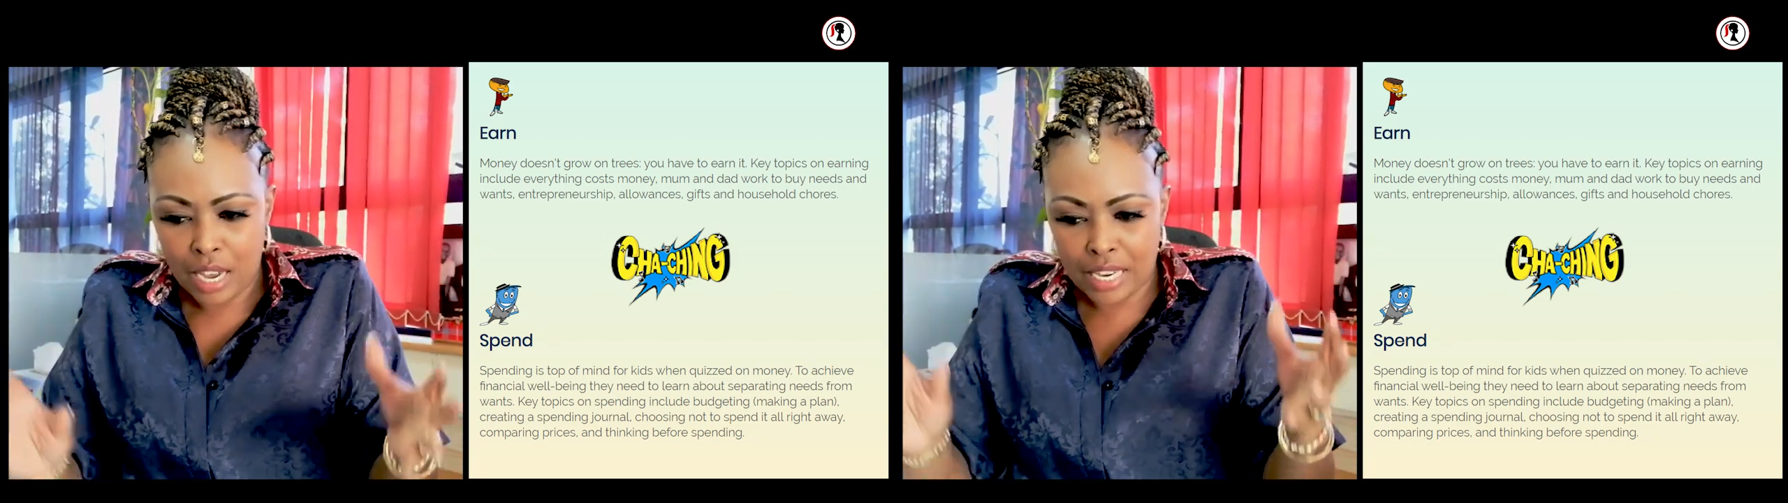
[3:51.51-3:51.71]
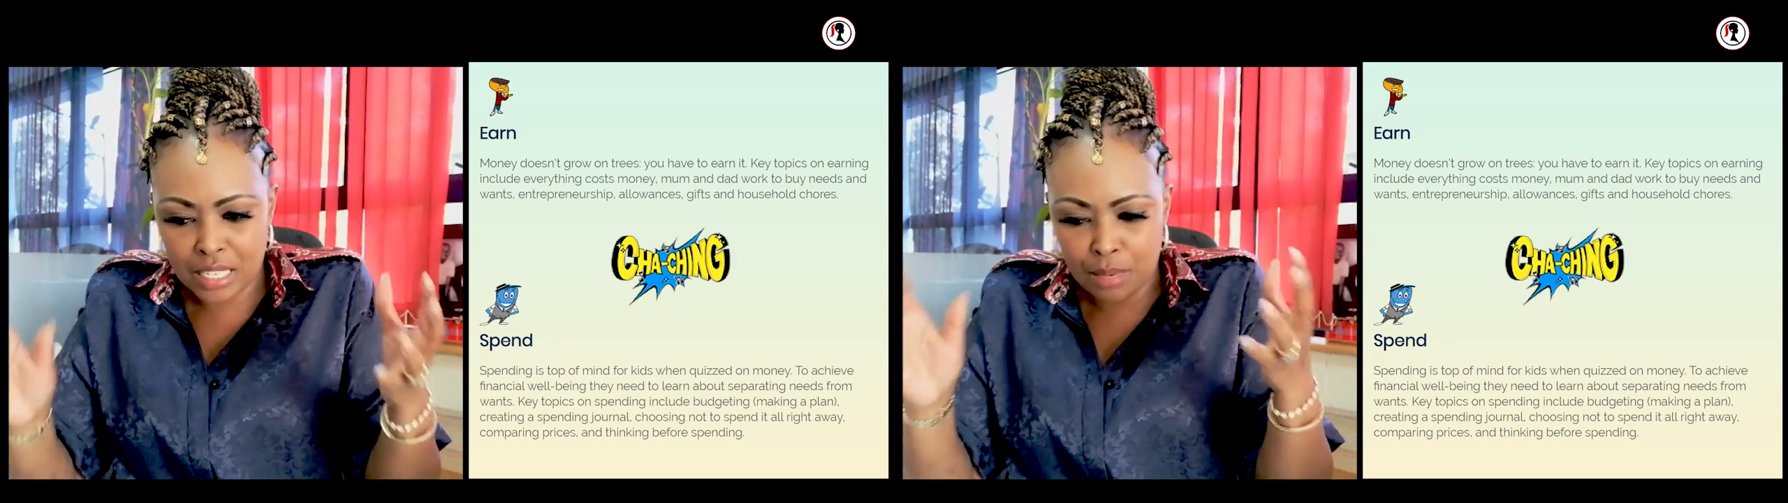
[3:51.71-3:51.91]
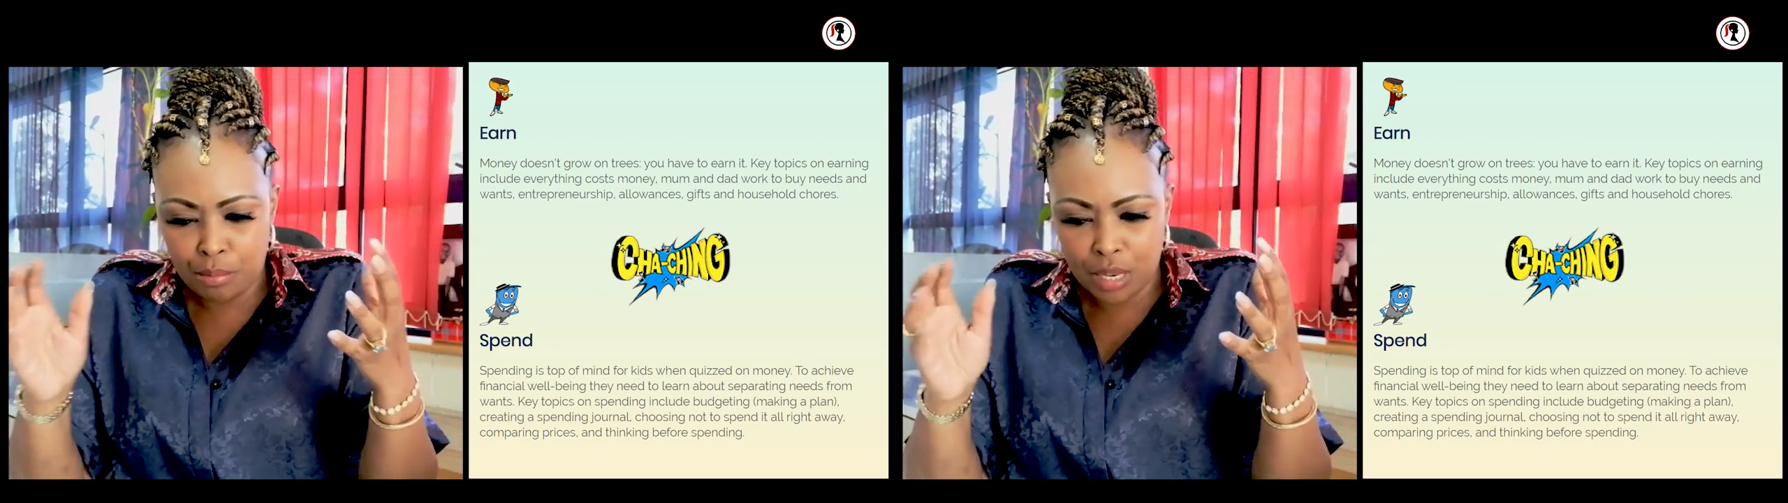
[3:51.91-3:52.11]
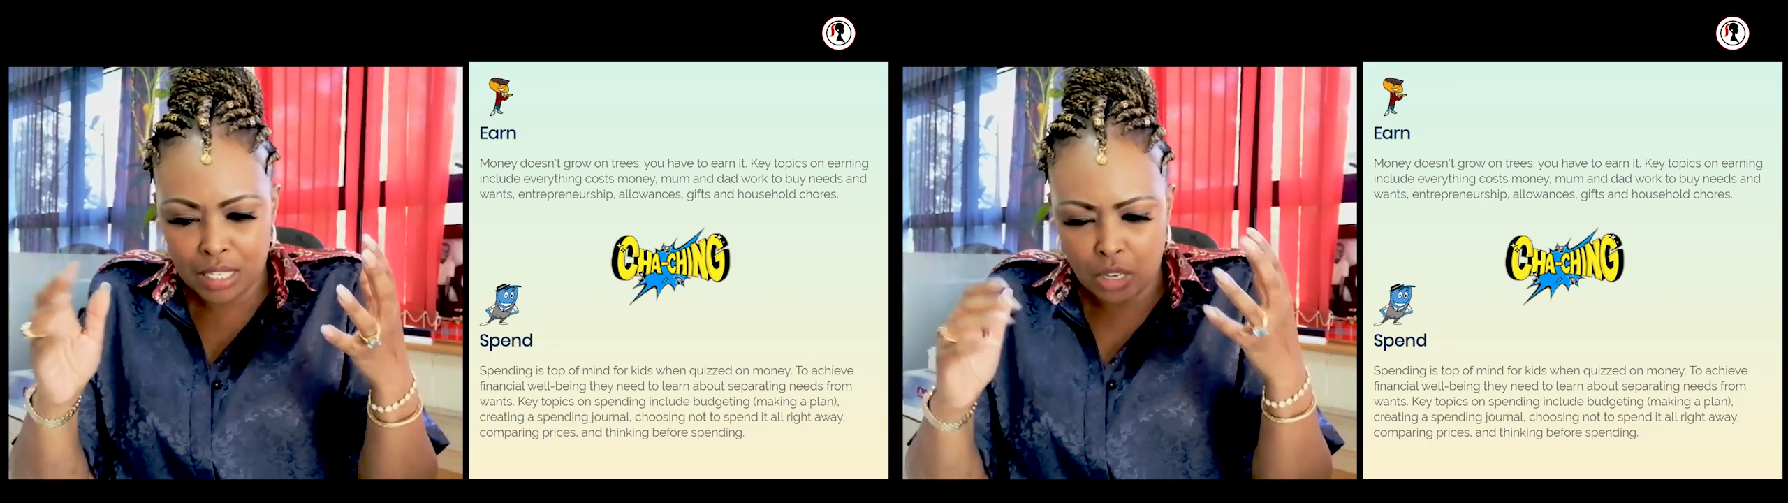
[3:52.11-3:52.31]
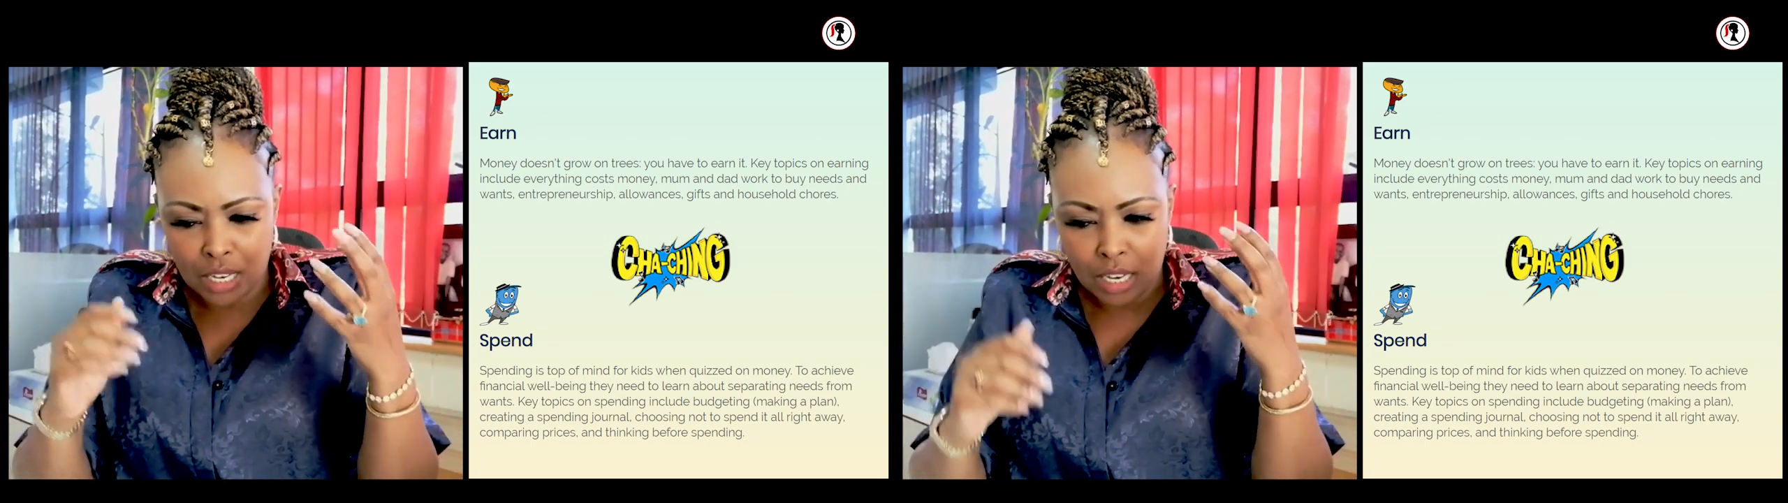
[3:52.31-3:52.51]
and it's a
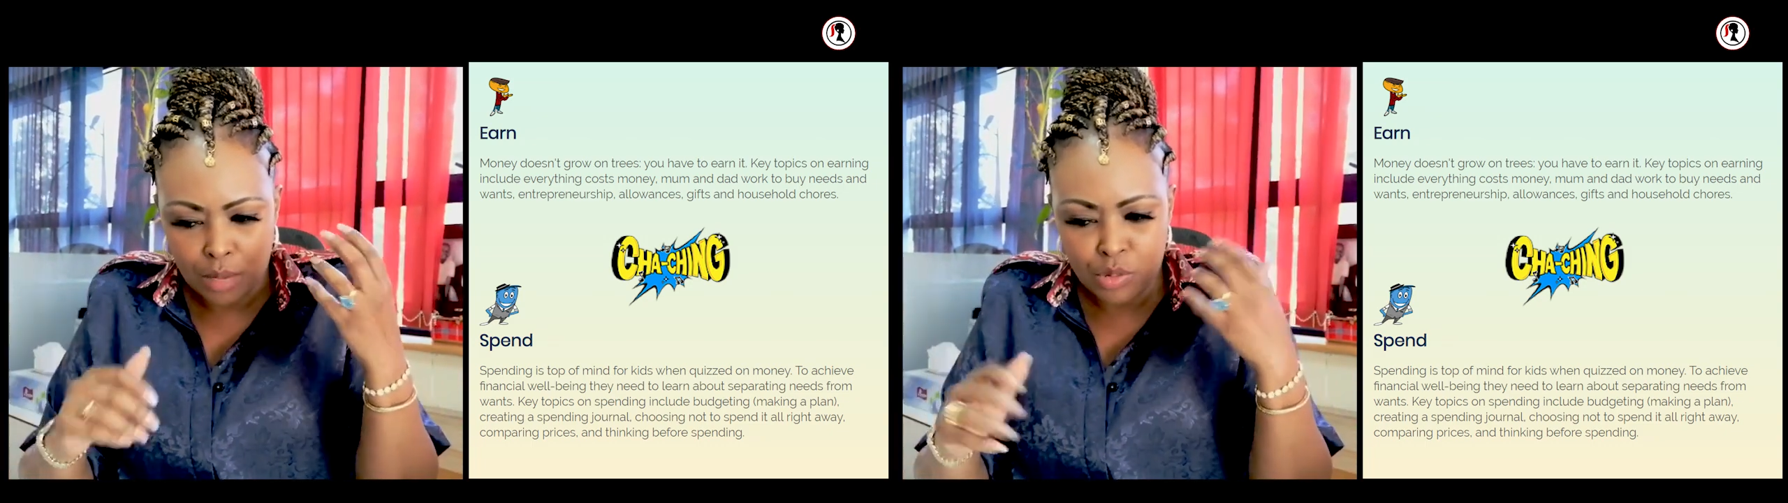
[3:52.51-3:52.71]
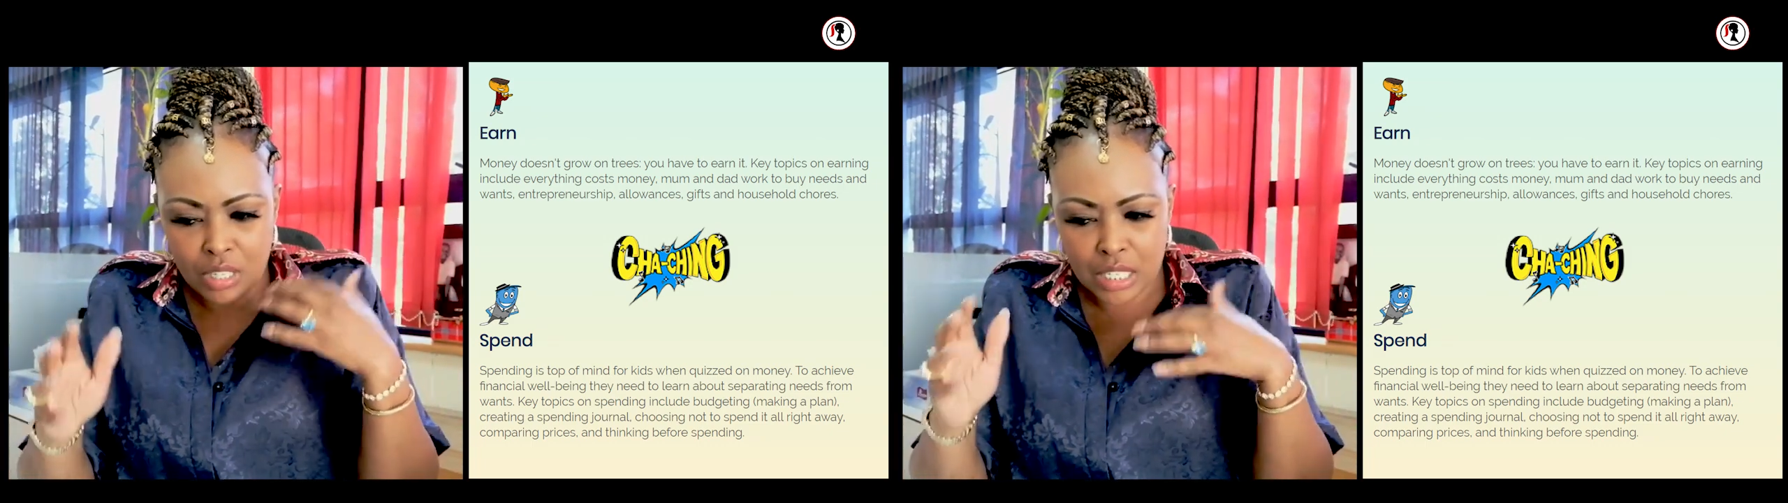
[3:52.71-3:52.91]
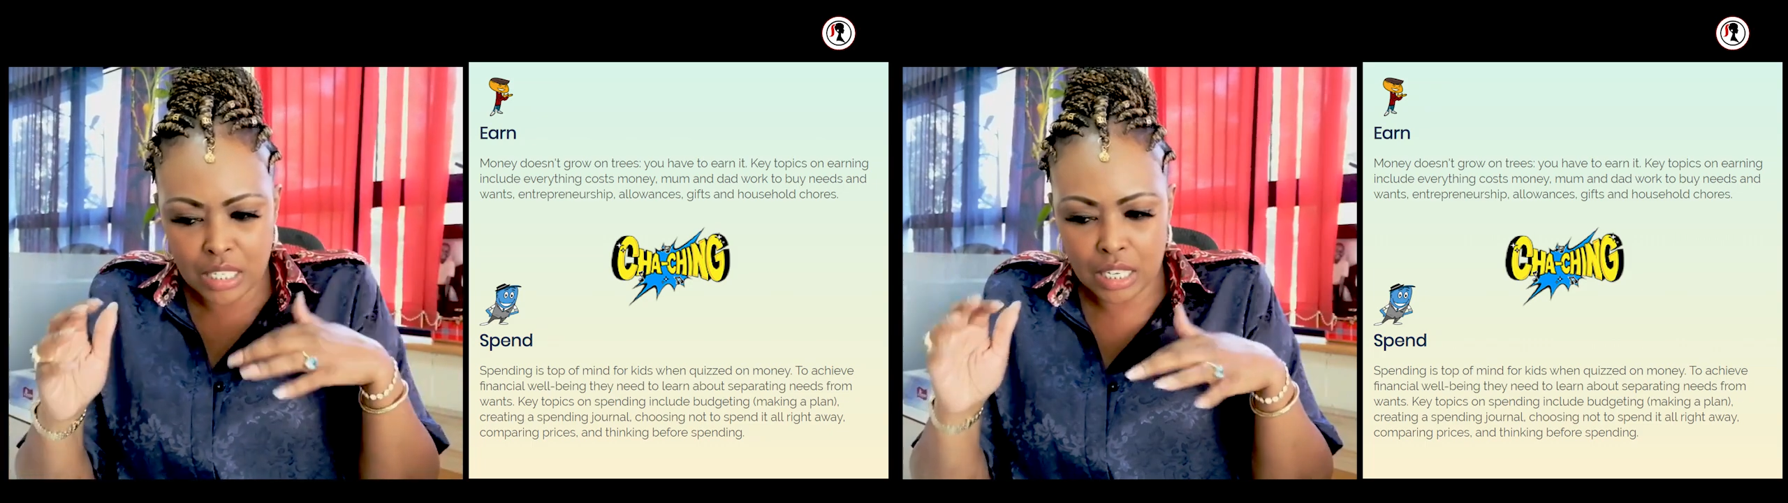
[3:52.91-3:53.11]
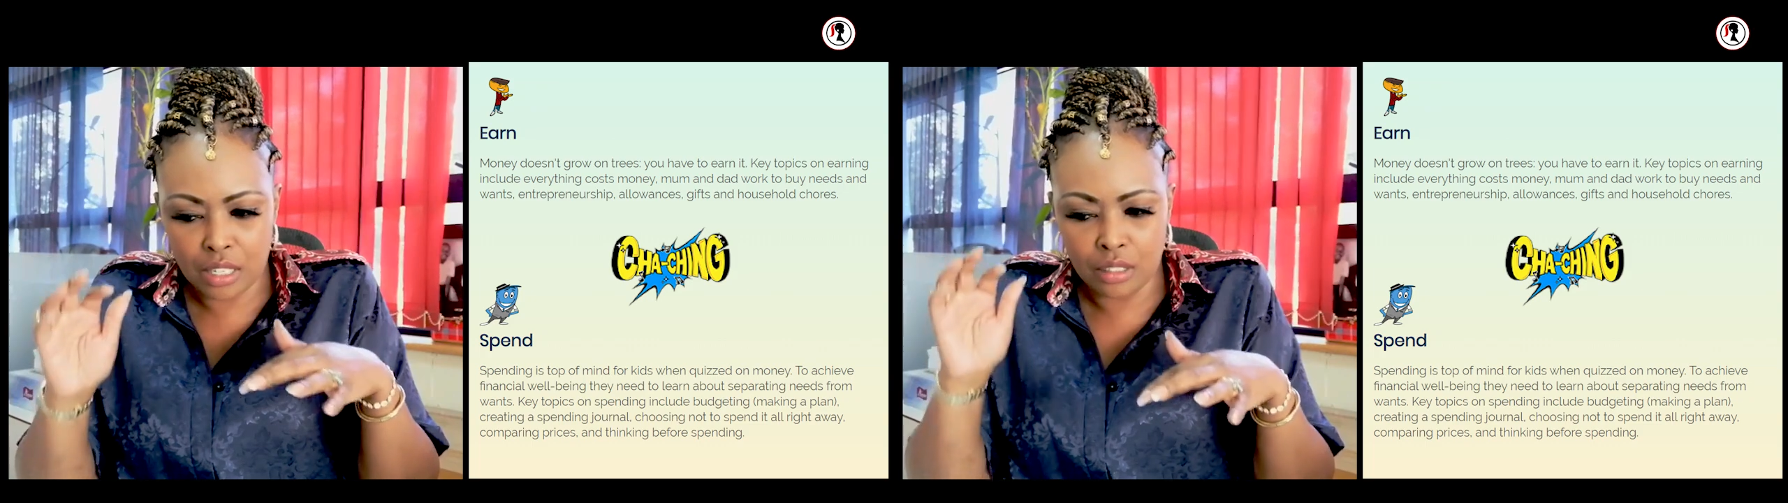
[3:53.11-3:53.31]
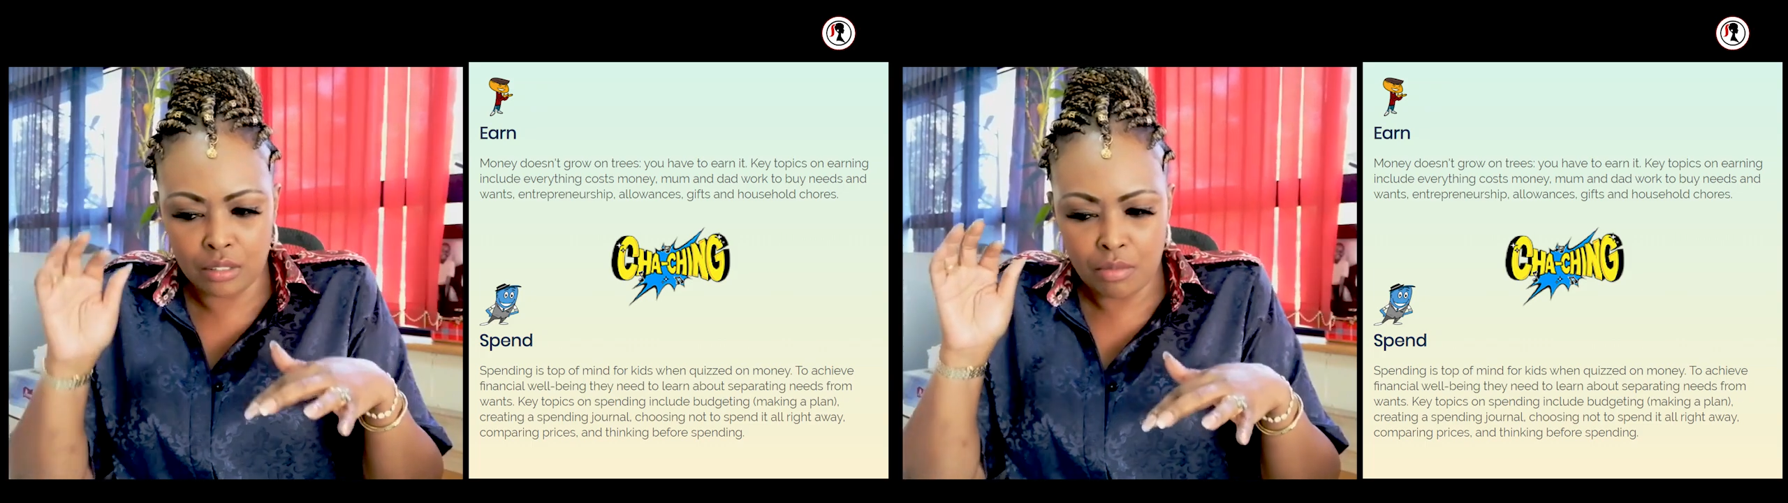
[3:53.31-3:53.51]
it's, it helps to
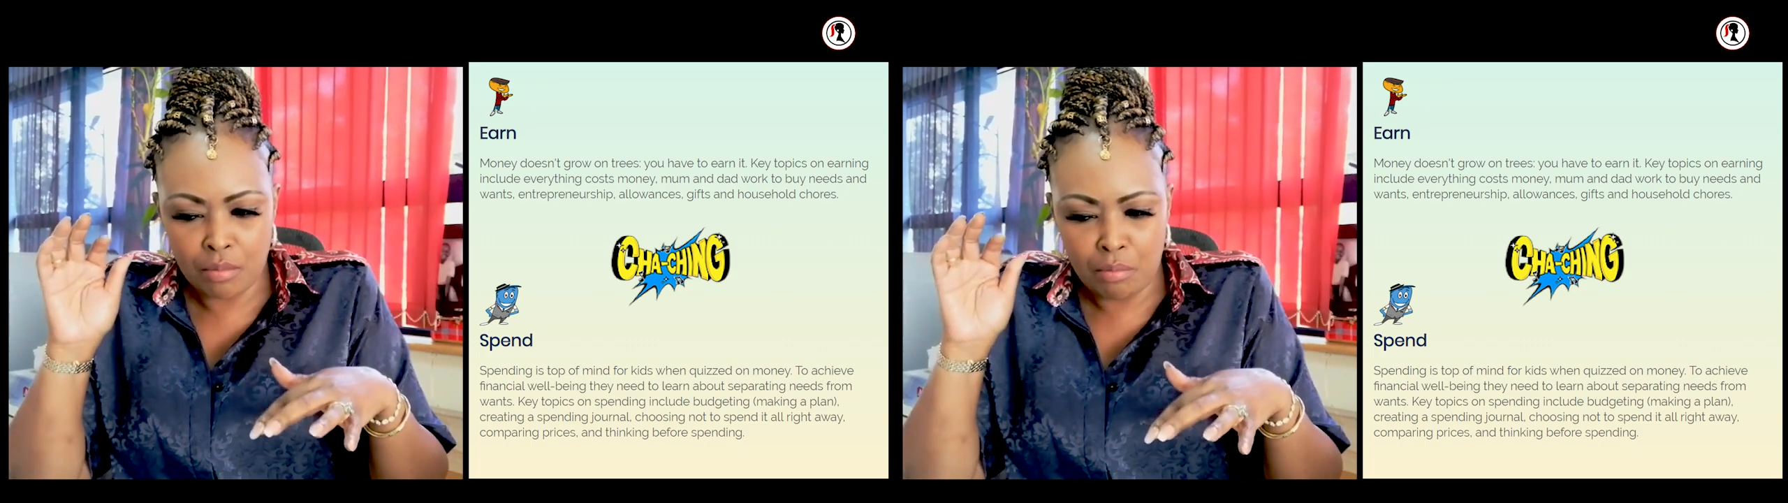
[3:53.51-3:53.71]
instill